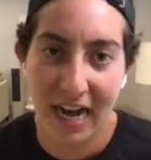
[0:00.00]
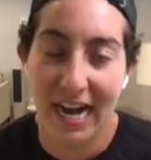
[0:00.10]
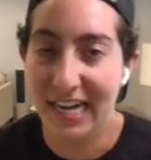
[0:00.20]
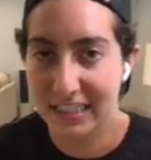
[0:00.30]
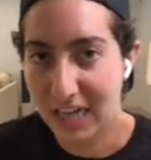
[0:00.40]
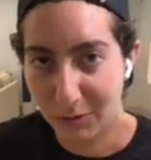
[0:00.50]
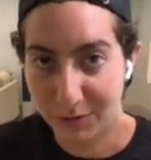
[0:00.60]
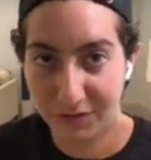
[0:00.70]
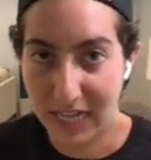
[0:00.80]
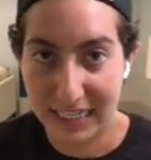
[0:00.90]
and it's not
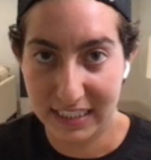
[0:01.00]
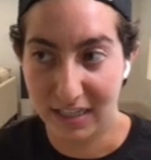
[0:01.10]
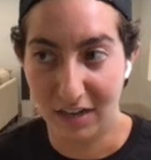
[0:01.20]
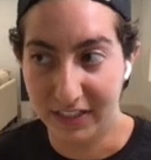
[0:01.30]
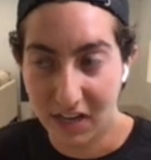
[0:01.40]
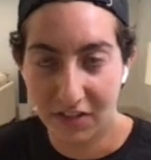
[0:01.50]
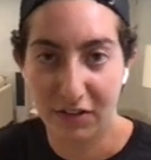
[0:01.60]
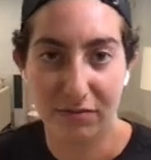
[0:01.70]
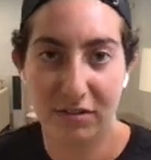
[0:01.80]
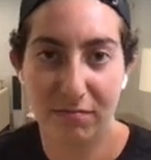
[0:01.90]
reflected on the
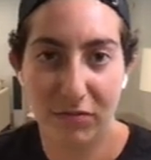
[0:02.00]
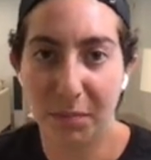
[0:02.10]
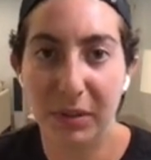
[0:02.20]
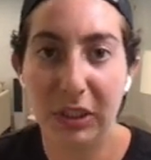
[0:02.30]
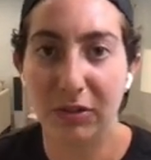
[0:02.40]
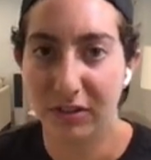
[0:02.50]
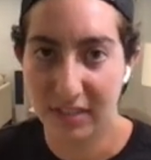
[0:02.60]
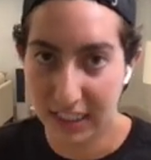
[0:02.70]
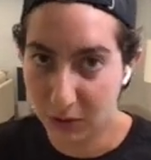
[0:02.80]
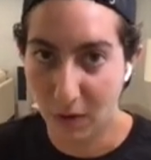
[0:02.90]
other computers
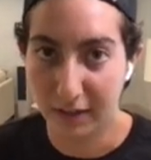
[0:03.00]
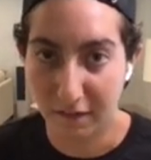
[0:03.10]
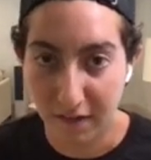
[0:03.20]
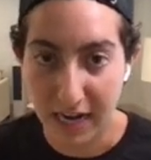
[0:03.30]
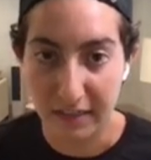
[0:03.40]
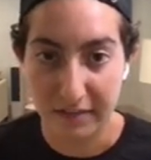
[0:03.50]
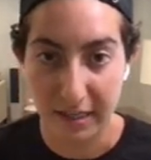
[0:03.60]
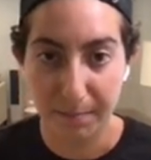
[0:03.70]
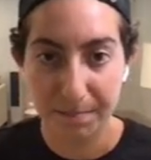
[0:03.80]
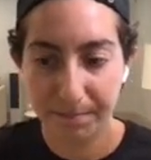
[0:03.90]
that you want your files on?